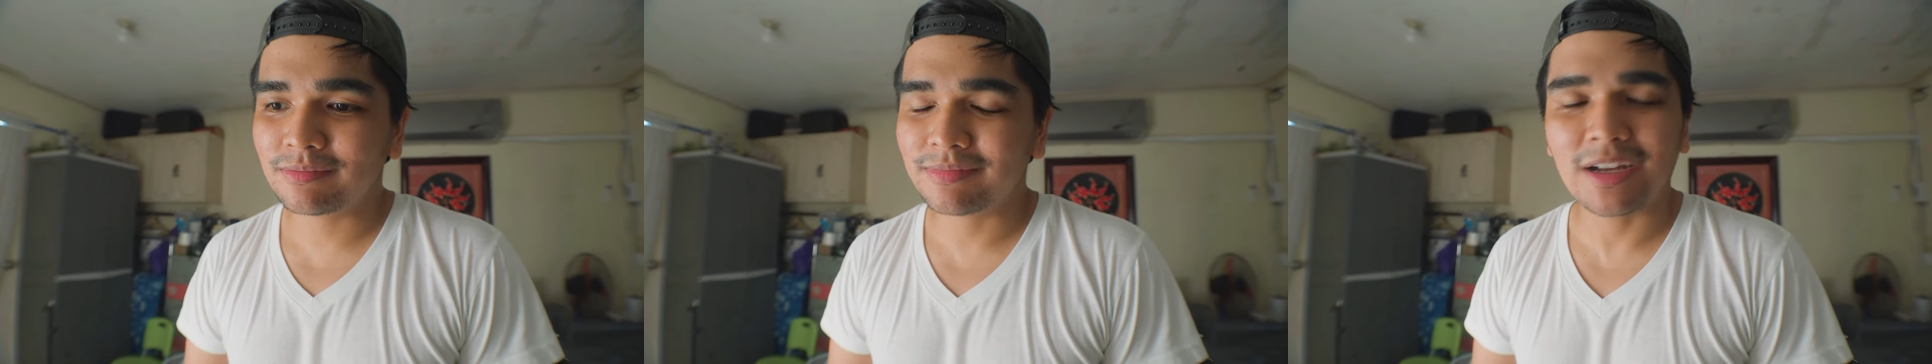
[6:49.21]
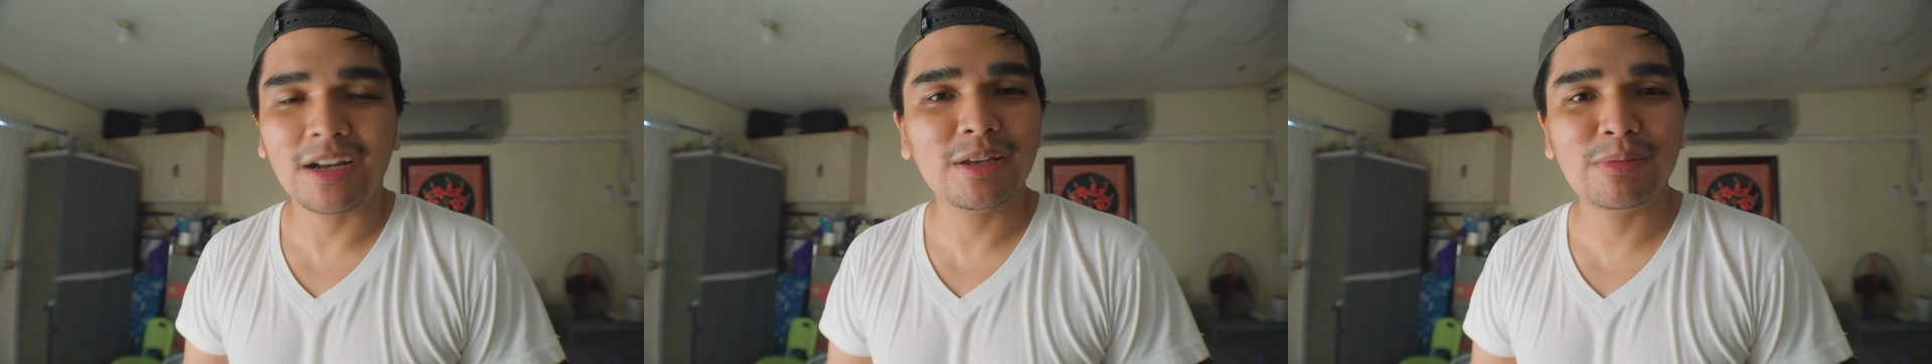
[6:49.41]

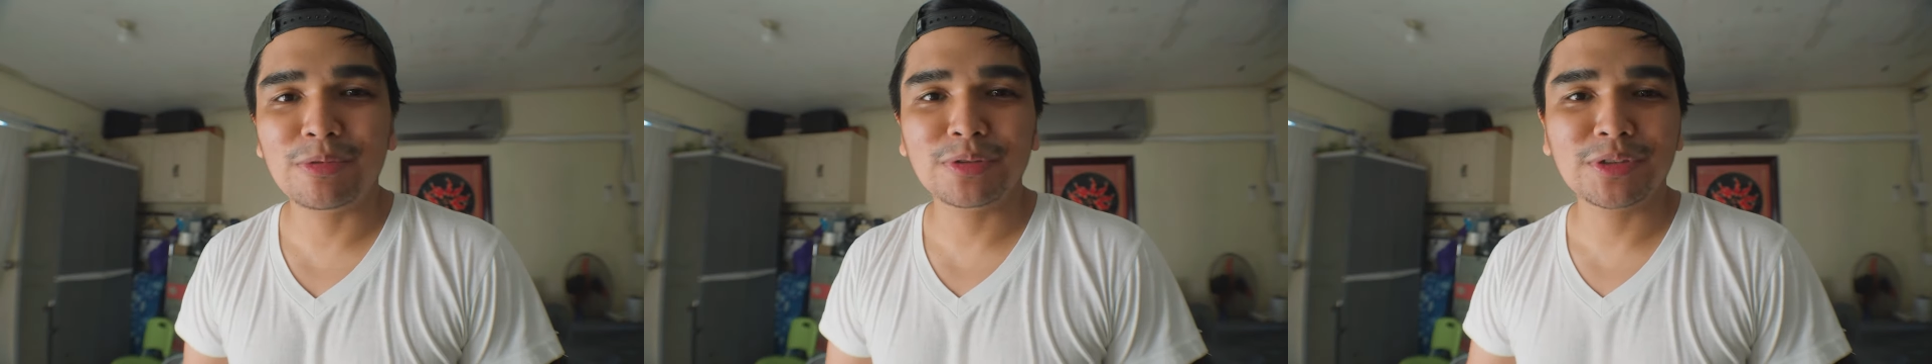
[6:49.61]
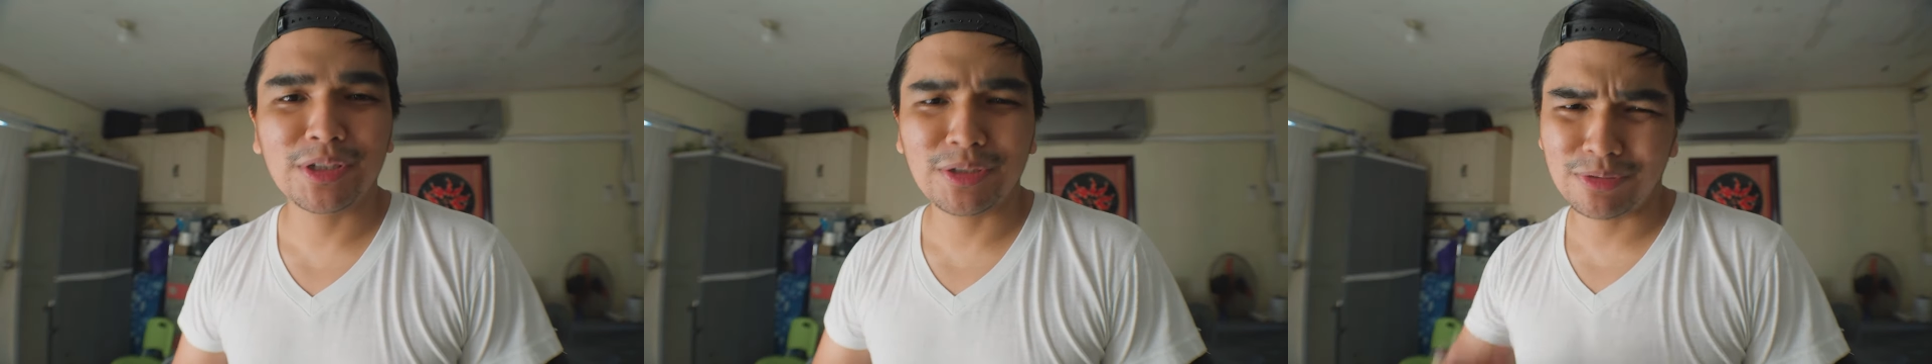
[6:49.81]

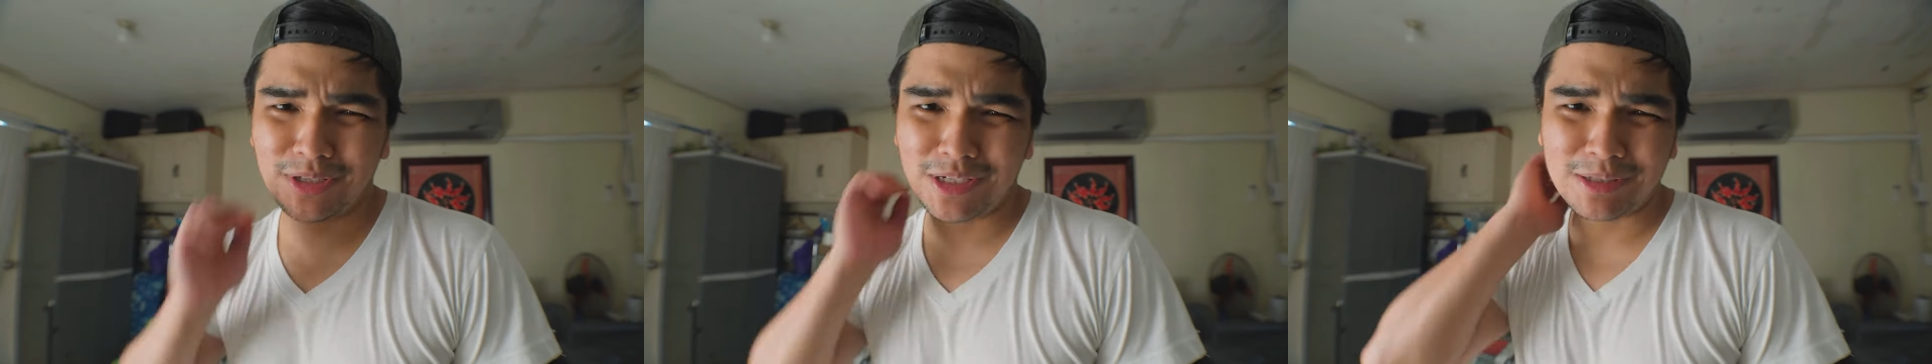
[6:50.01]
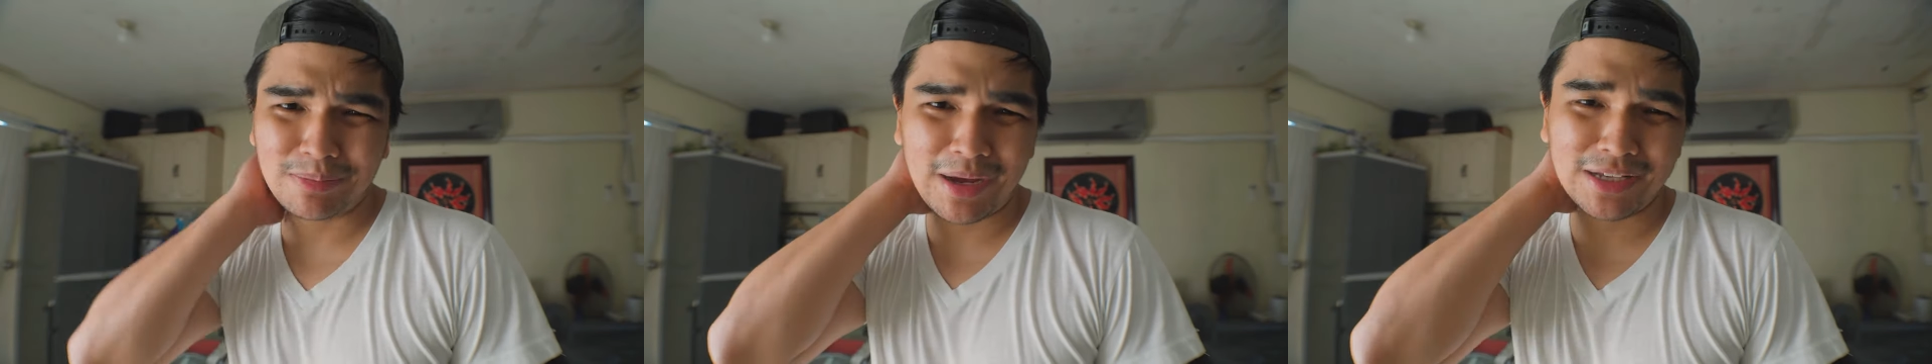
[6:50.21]
nakalimutan ko
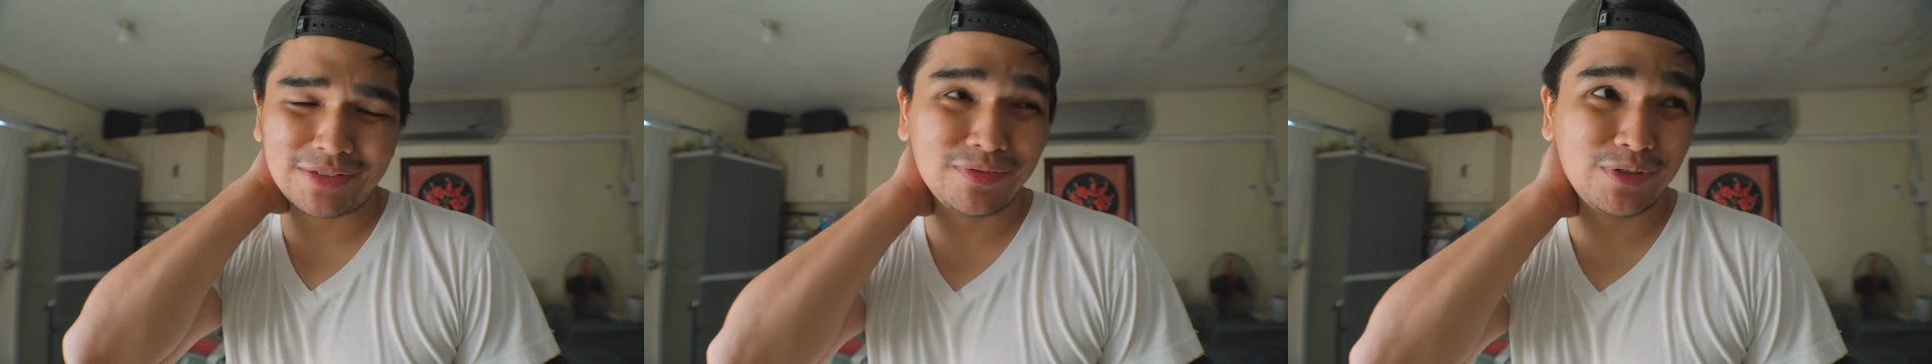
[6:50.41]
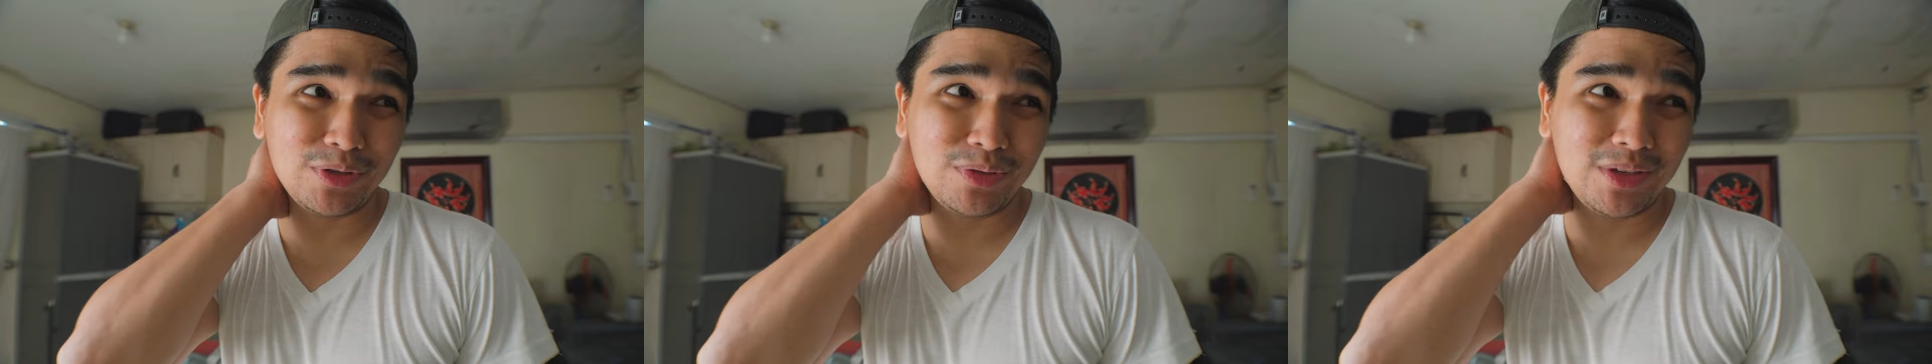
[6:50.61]
these past
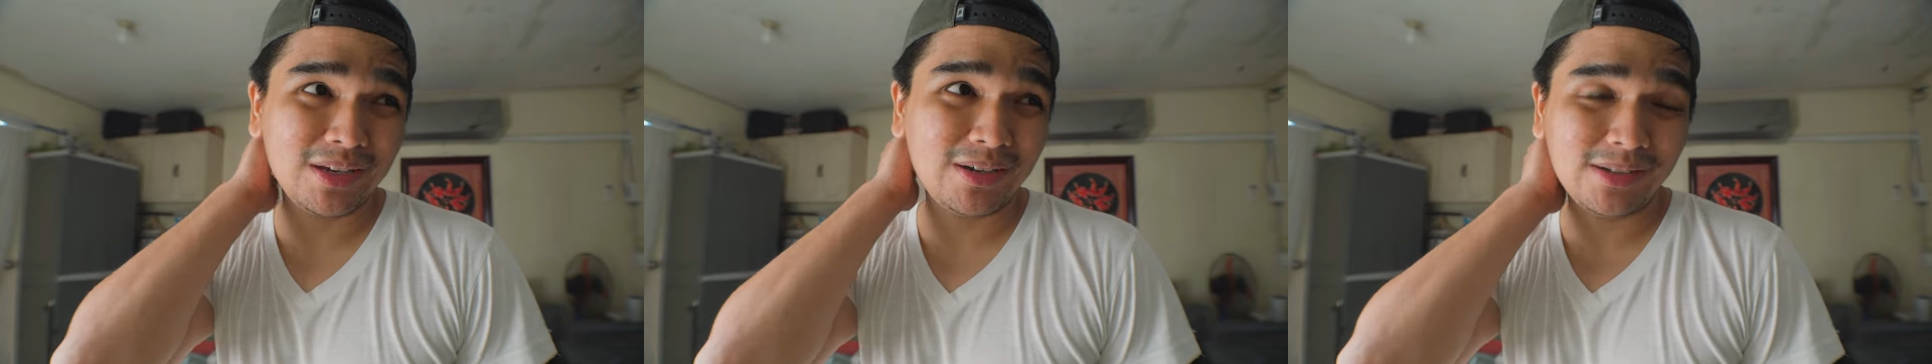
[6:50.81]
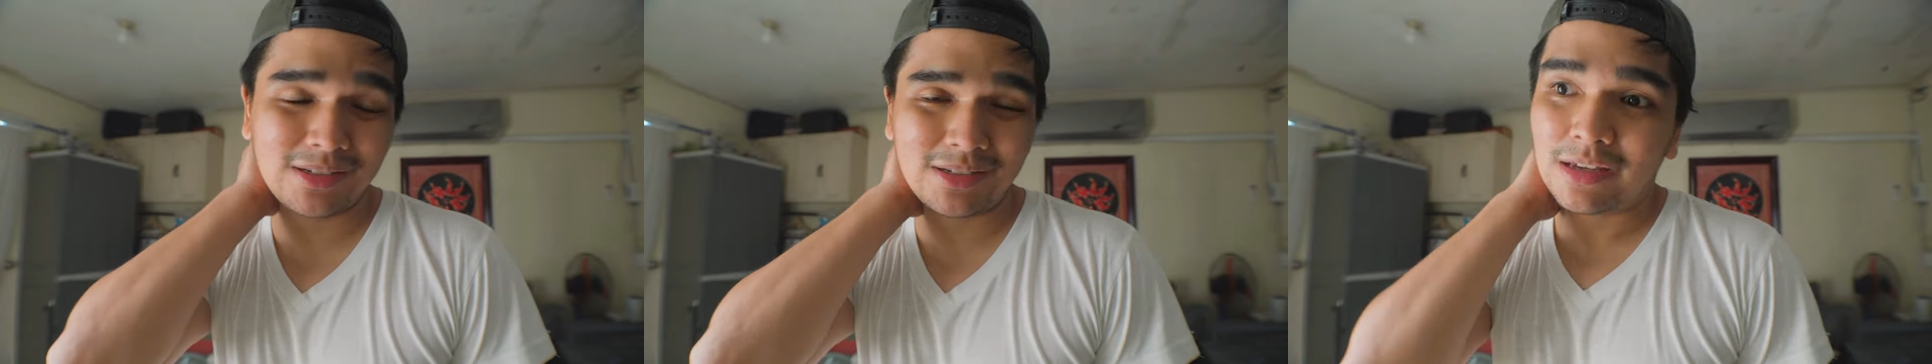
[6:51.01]
few
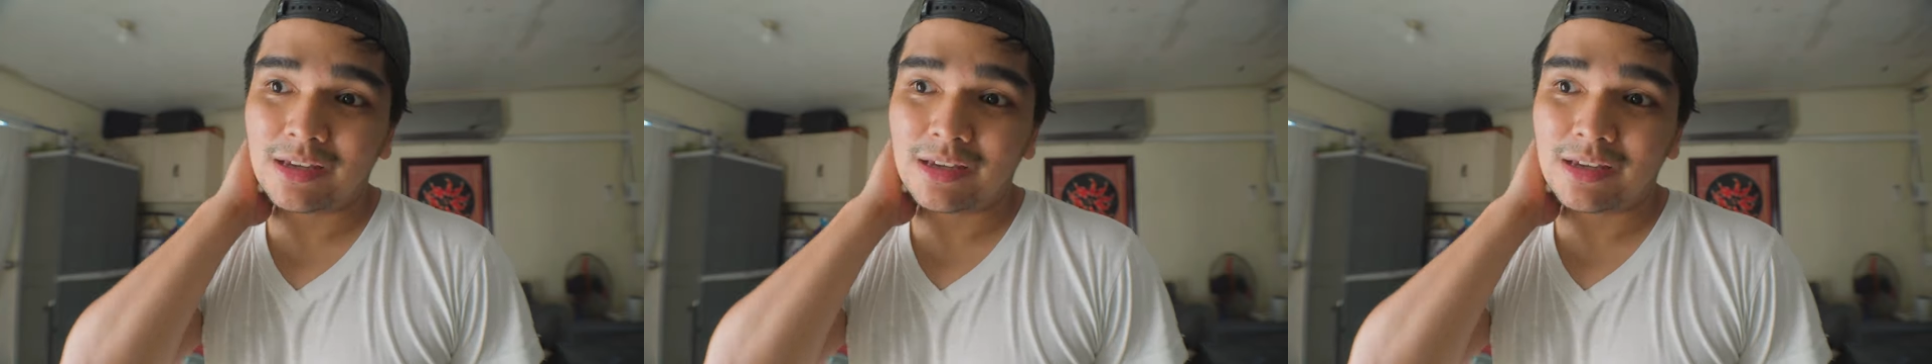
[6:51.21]
years.